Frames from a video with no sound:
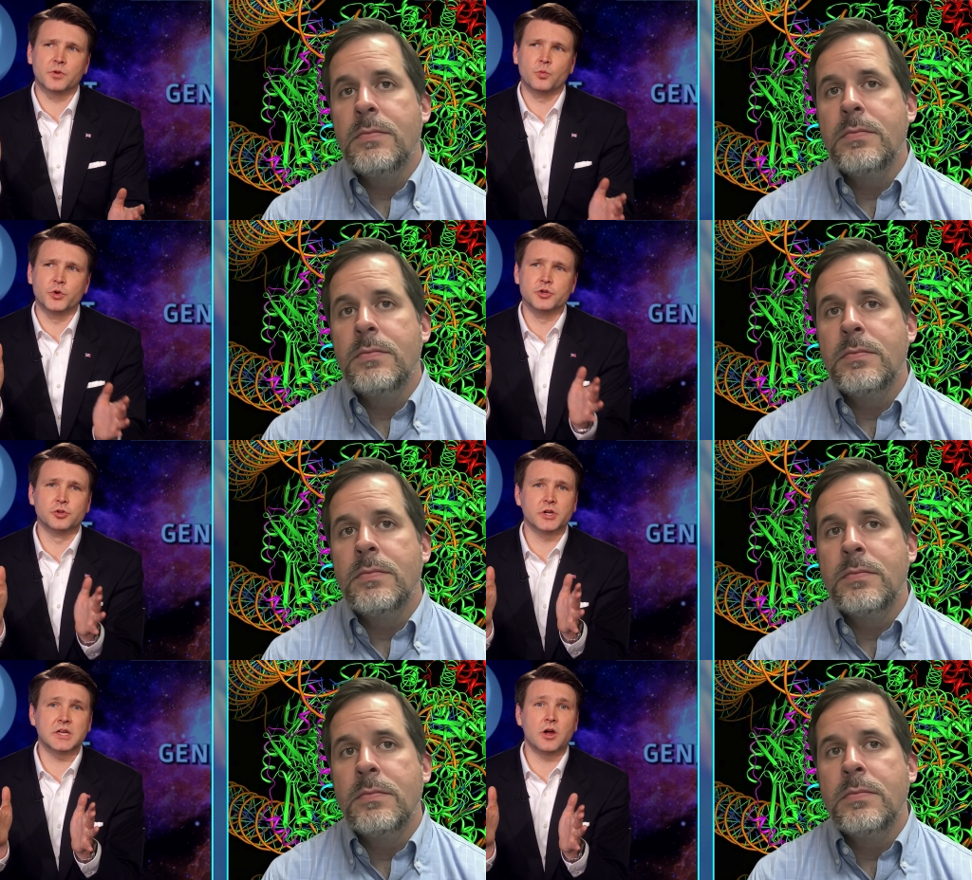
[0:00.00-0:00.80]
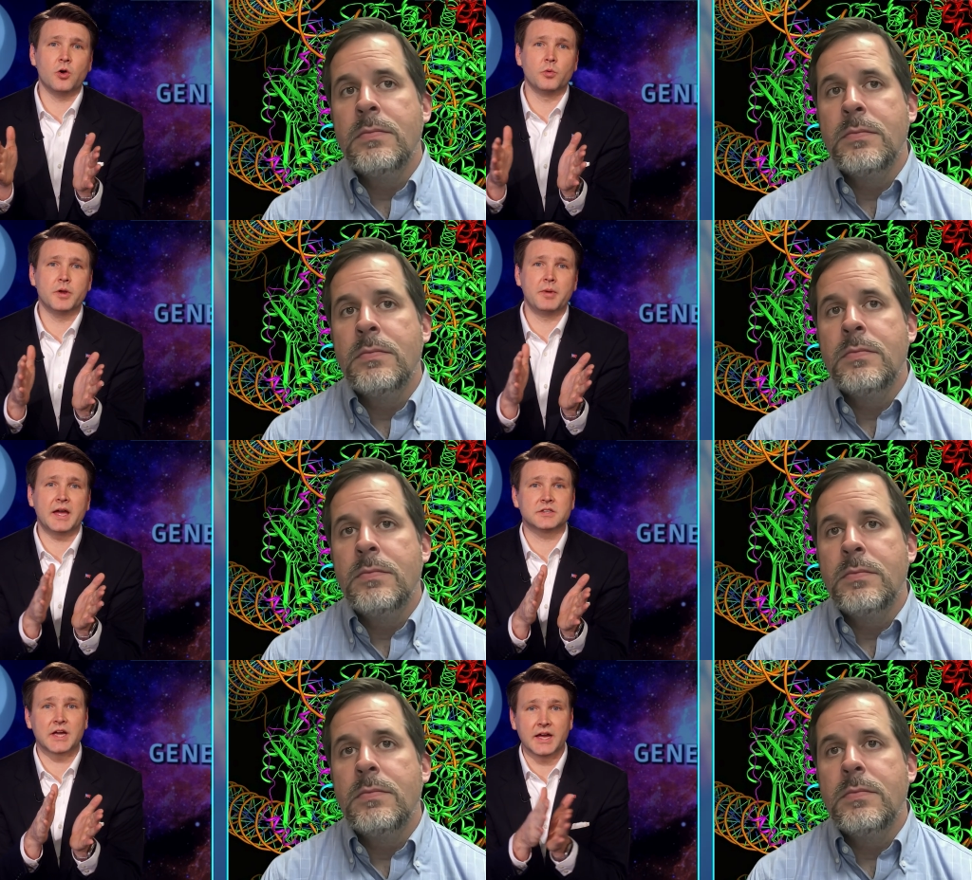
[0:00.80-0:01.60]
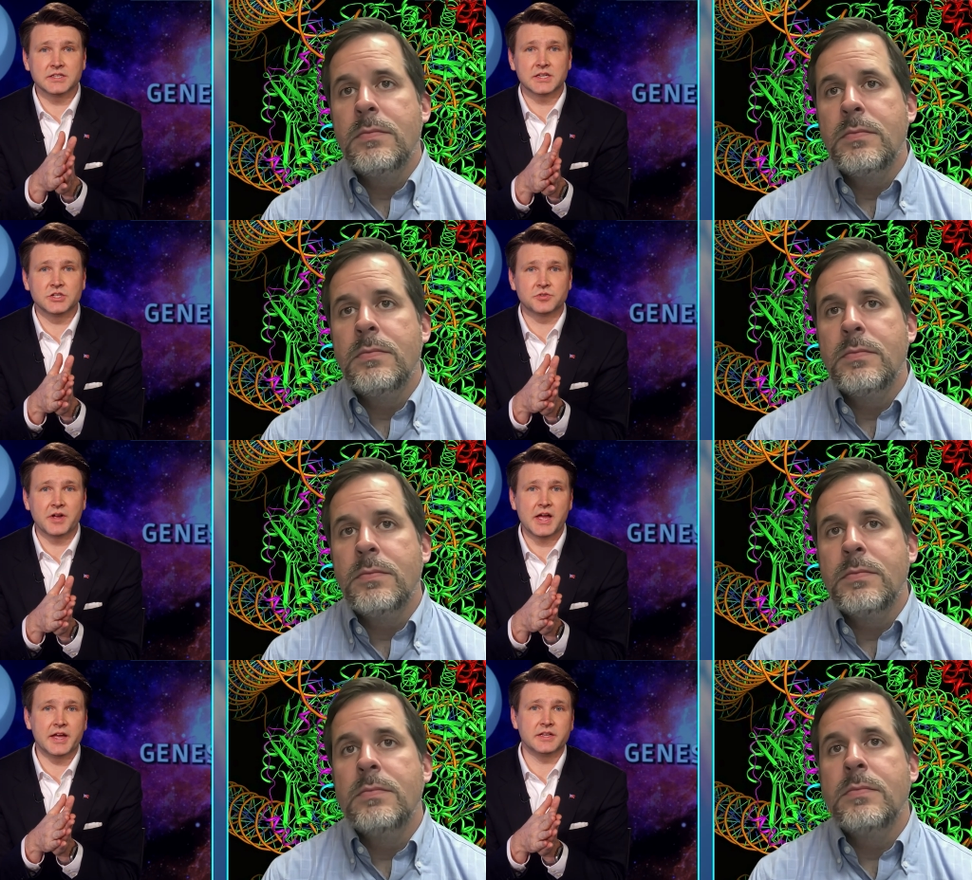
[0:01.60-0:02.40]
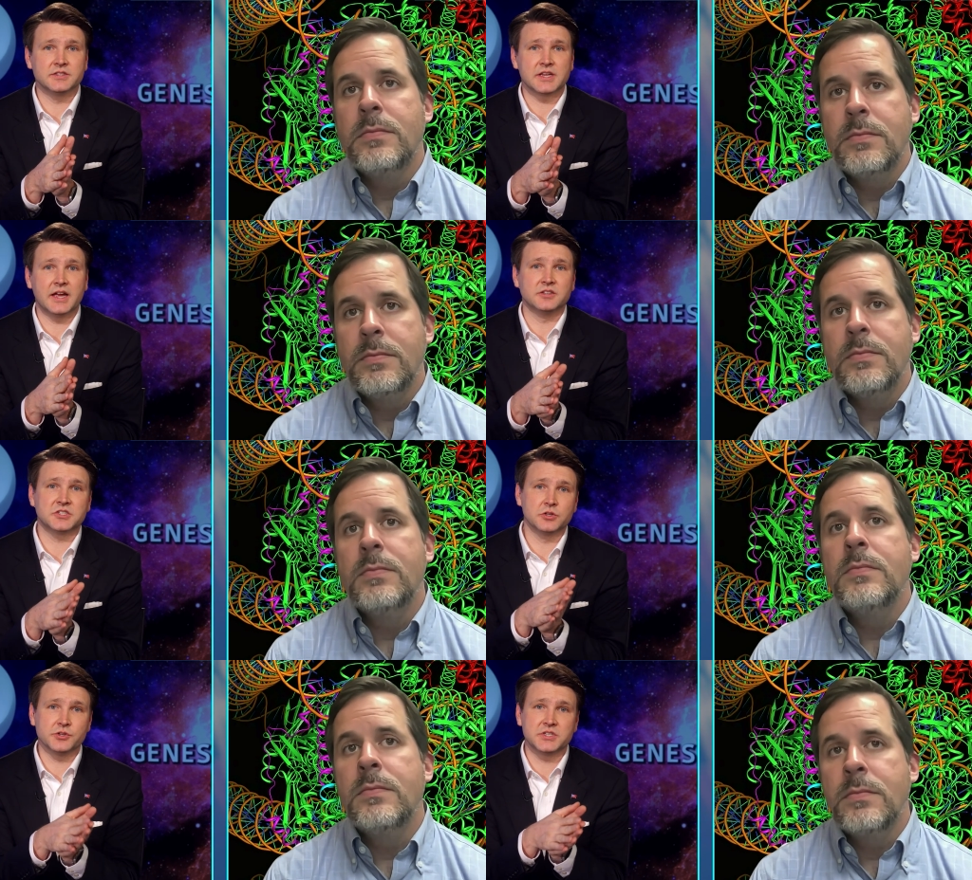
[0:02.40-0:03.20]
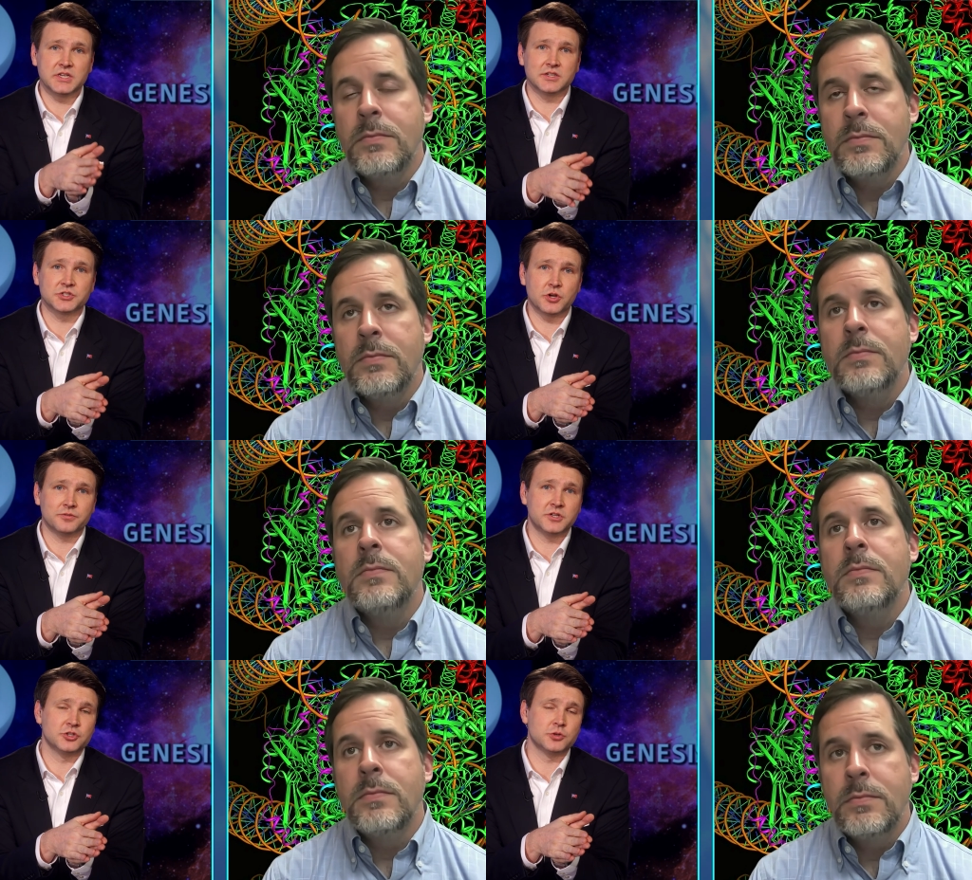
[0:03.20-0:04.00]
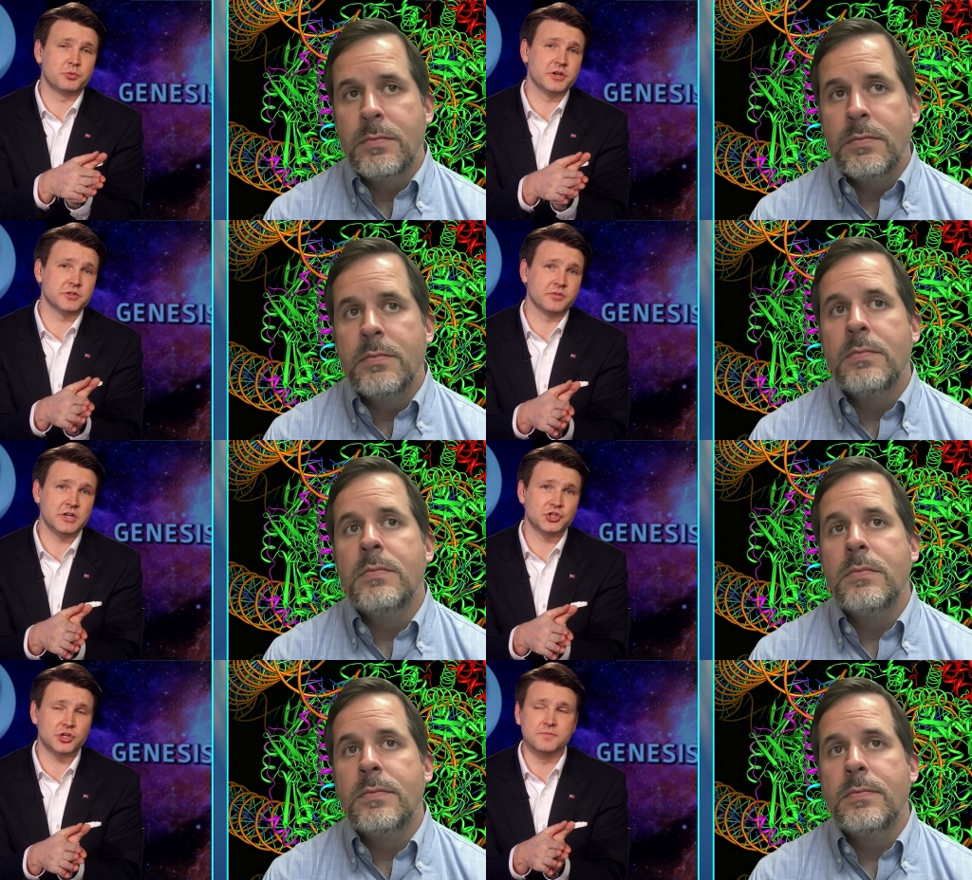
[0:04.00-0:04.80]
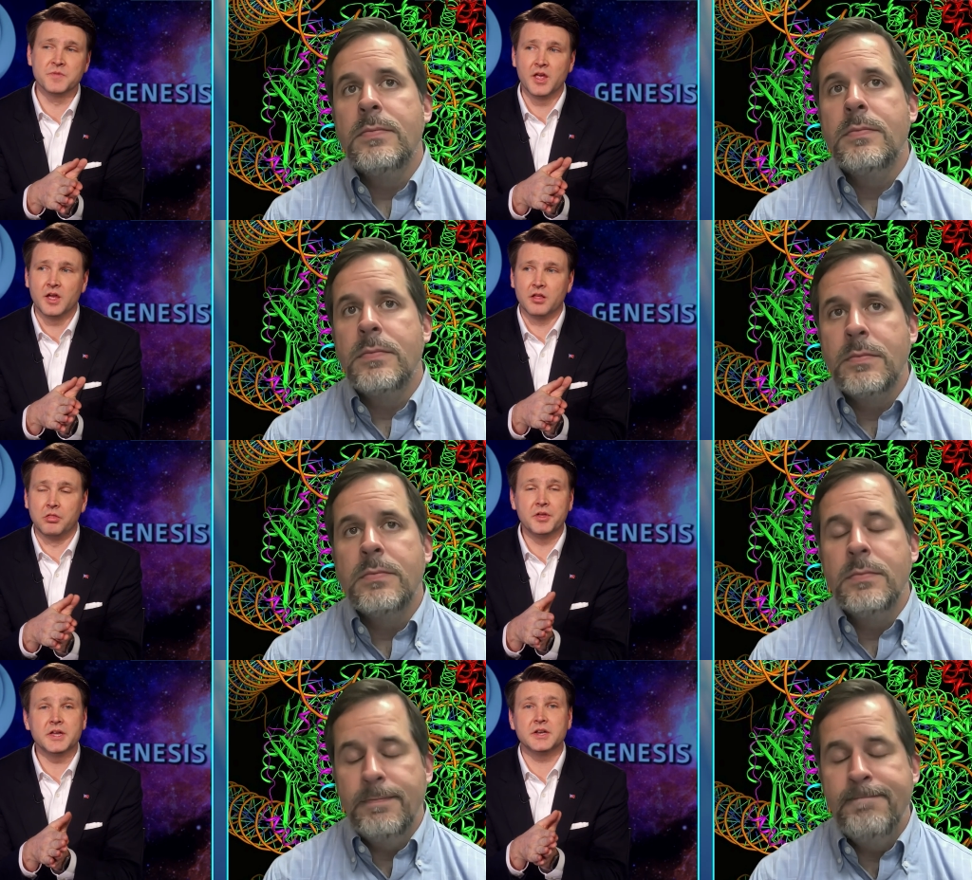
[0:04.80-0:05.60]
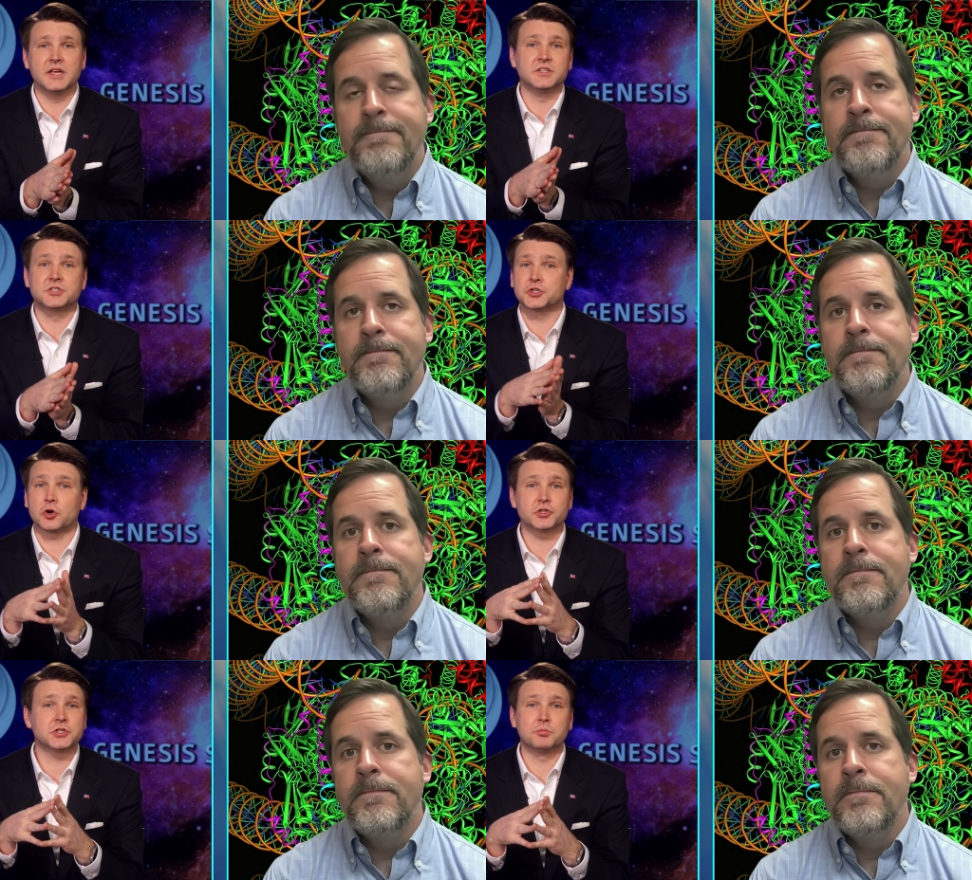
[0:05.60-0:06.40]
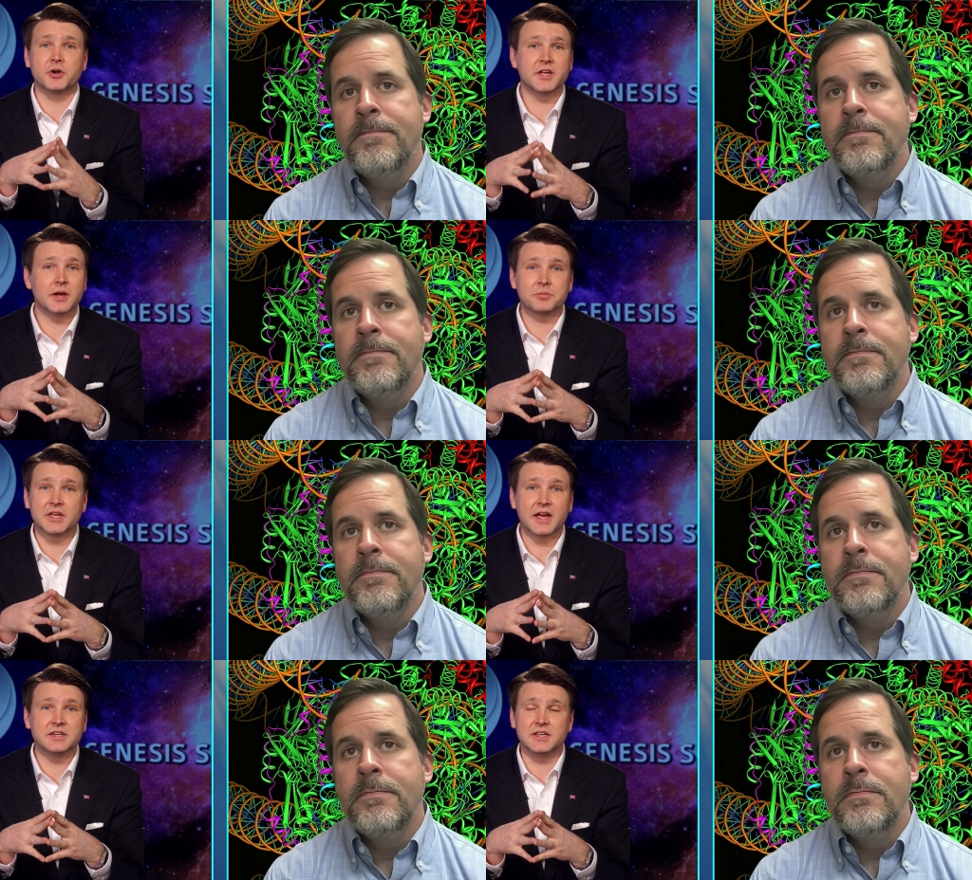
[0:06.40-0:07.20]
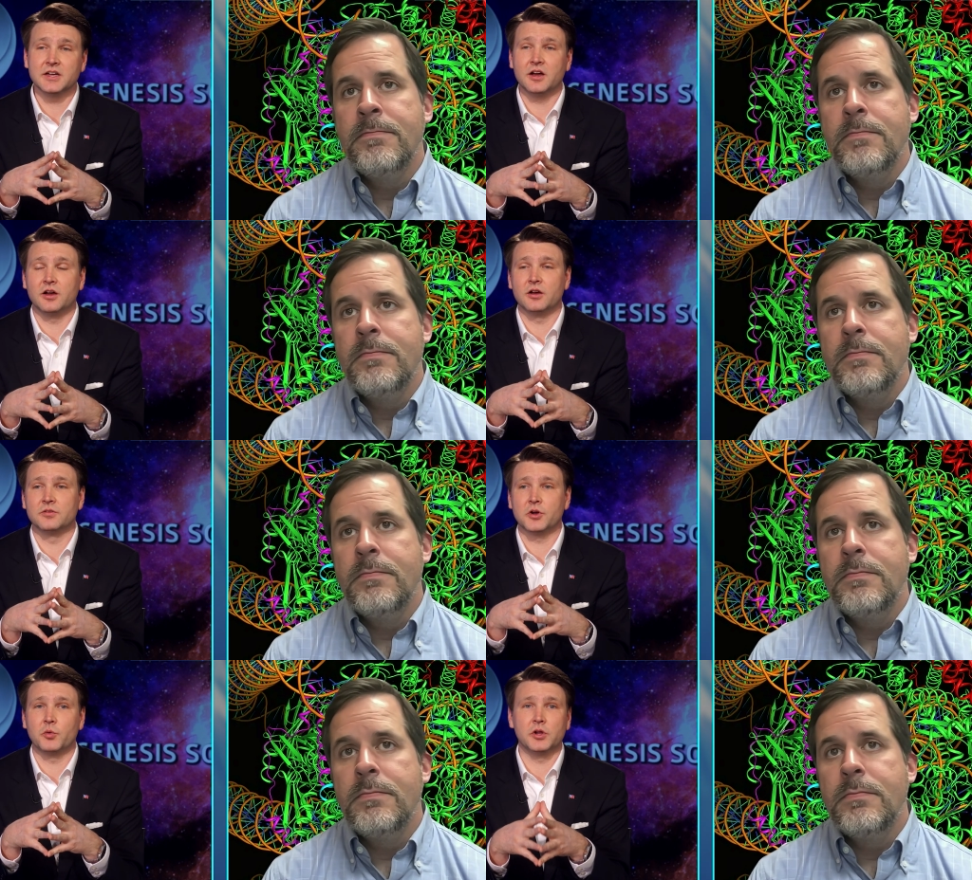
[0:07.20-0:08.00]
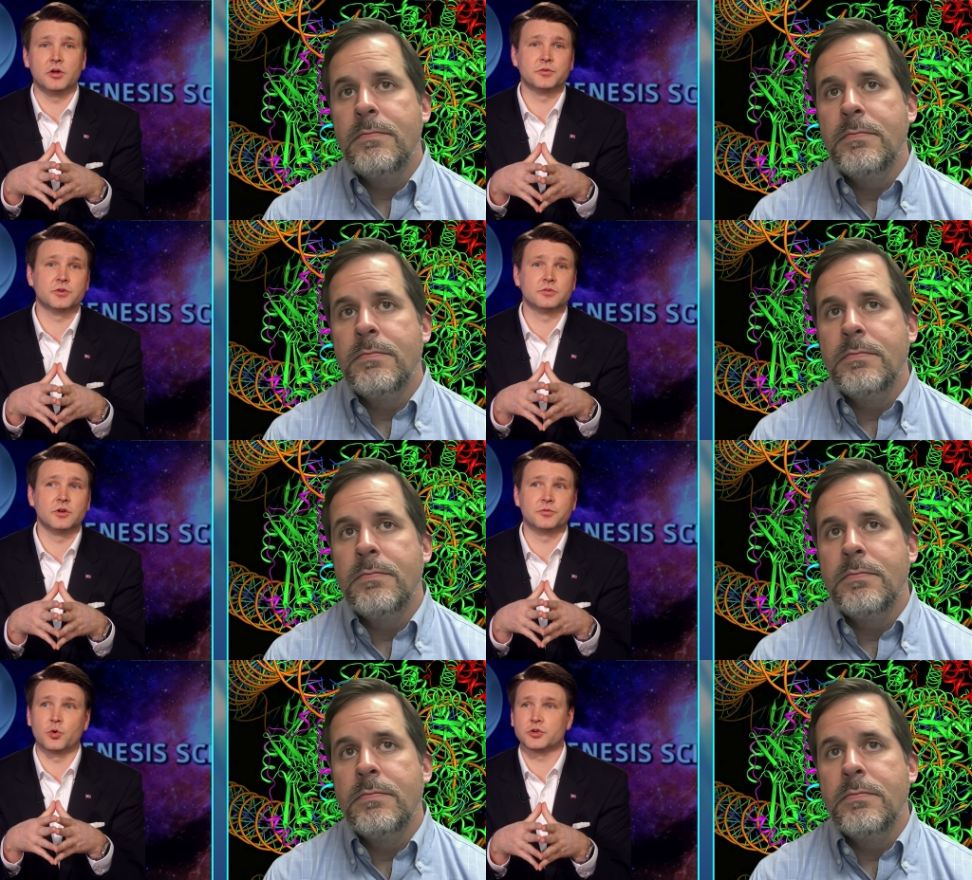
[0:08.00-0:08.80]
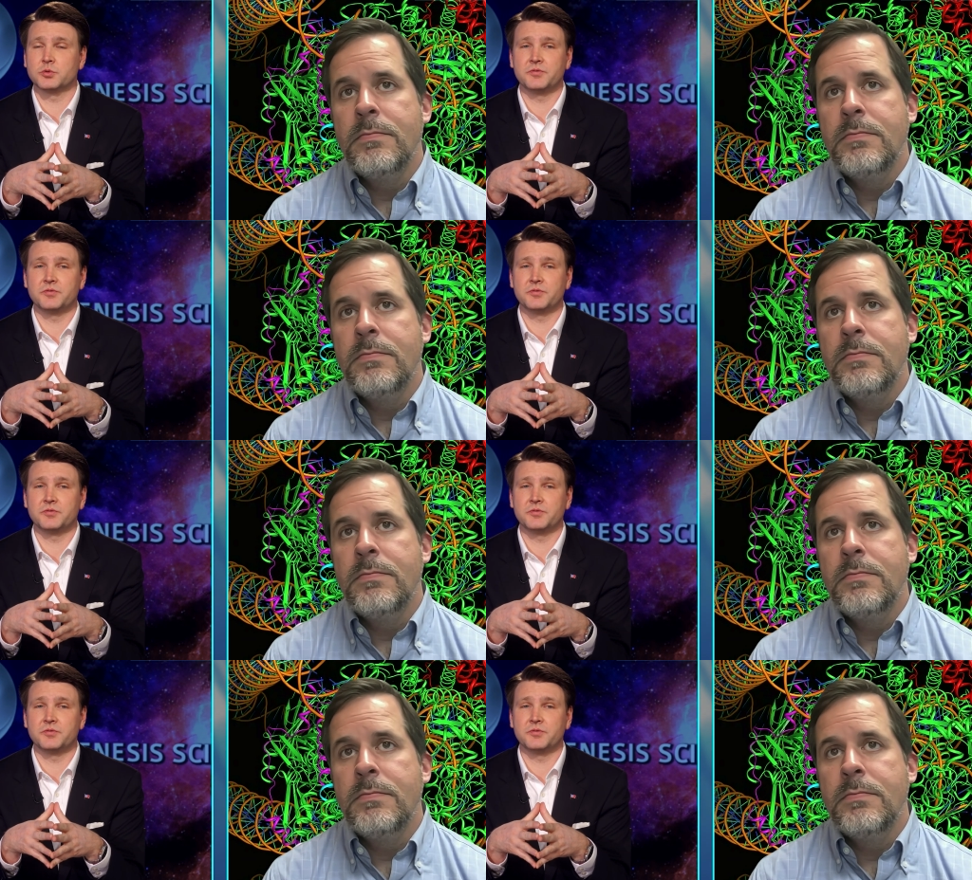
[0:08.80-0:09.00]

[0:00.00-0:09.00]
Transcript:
Speaker 1: when you're looking all the way back to ice age finds and still seeing soft tissue preservation, then it starts to bring up the idea of, well, of of course, we